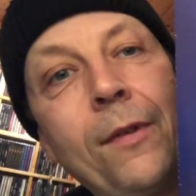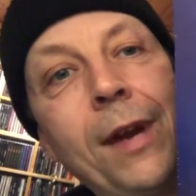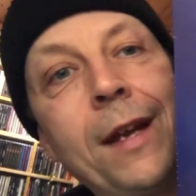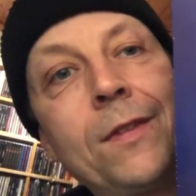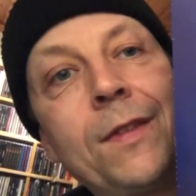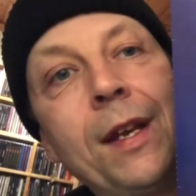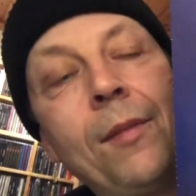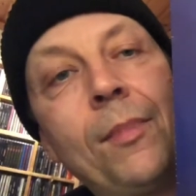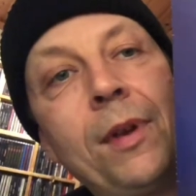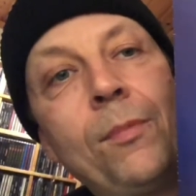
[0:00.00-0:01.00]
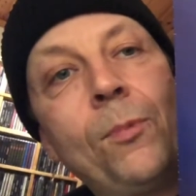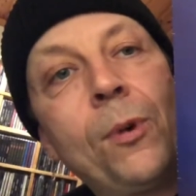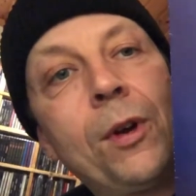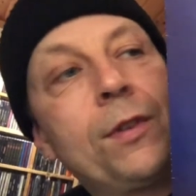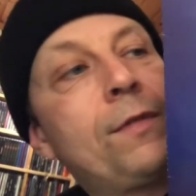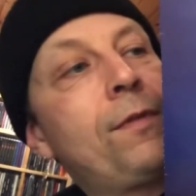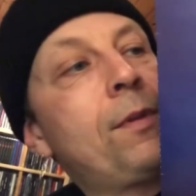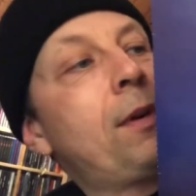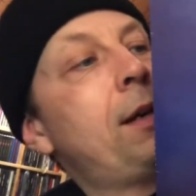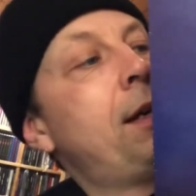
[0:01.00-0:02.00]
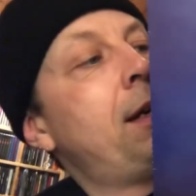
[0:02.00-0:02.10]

greatest singer, but it works for